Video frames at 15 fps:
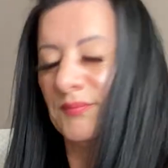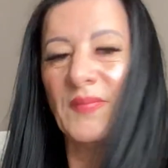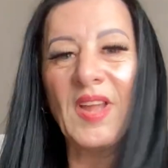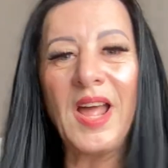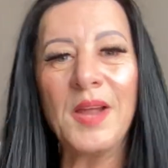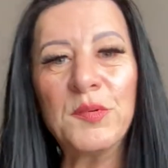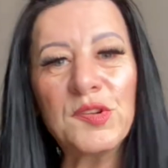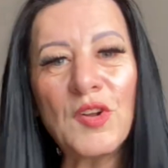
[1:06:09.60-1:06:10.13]

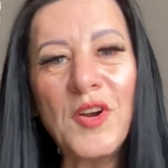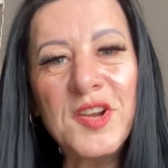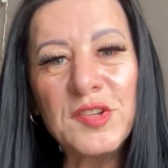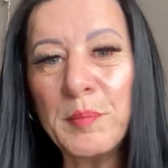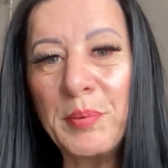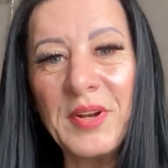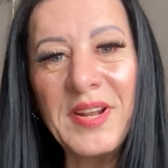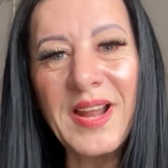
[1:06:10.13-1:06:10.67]
I'm sorry to
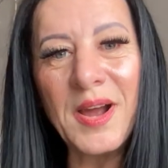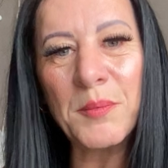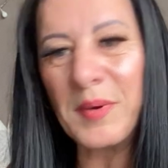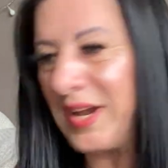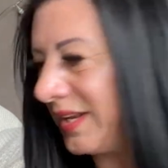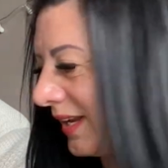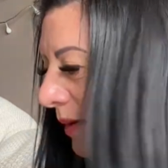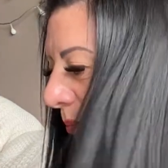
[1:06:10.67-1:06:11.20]
put it that
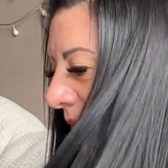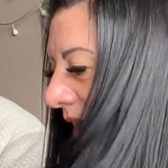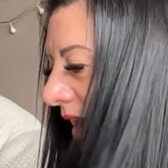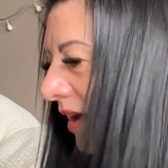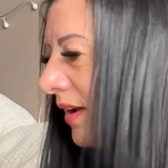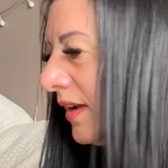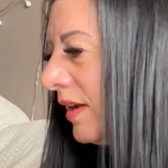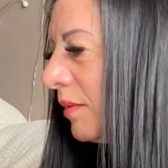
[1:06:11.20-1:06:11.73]
way,
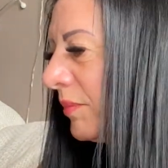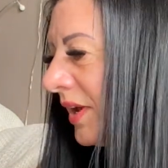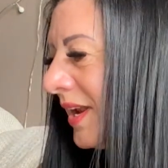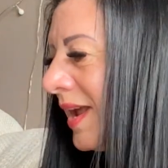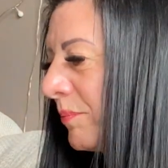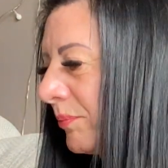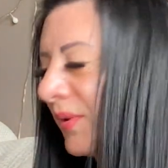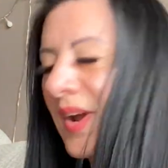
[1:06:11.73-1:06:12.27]
Libra, but an
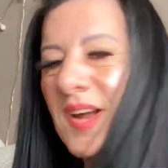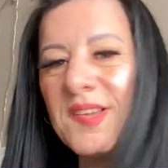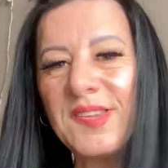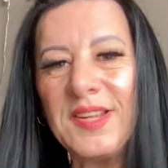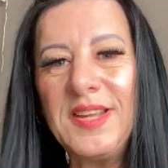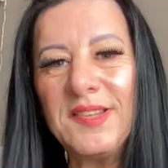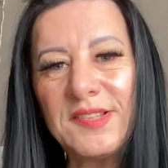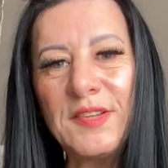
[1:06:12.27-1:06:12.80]
empress
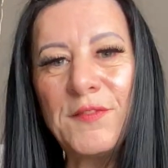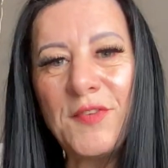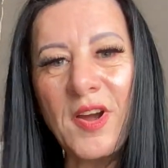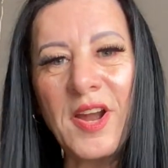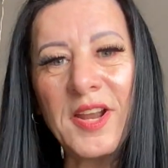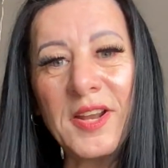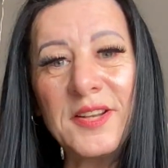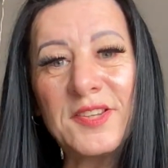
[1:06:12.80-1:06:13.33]
is
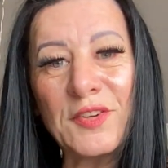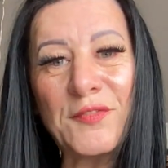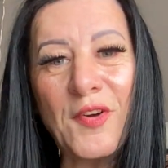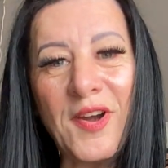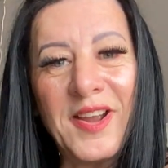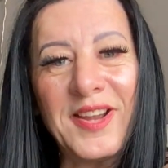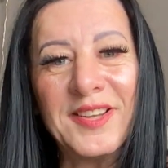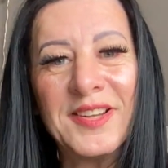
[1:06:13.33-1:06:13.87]
divine.
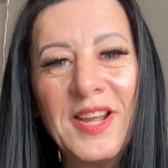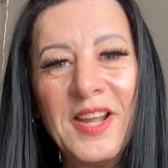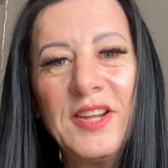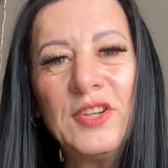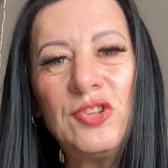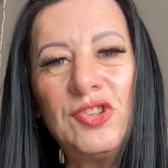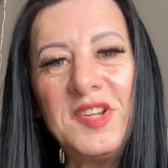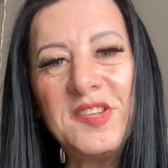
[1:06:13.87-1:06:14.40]
Divine.
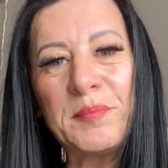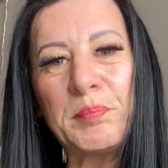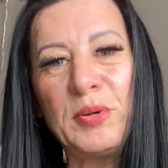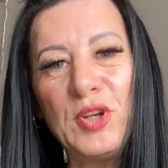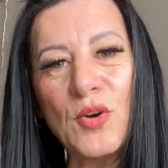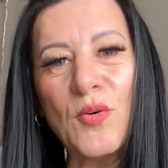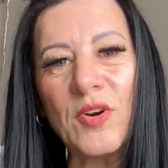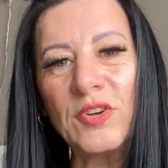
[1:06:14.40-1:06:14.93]
She's
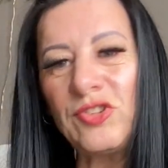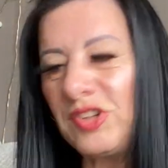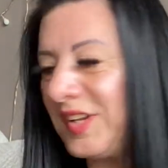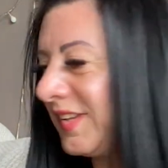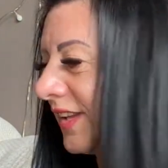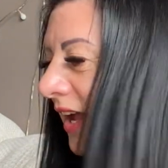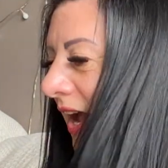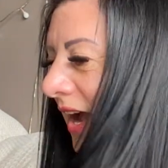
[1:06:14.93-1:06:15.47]
pure. She's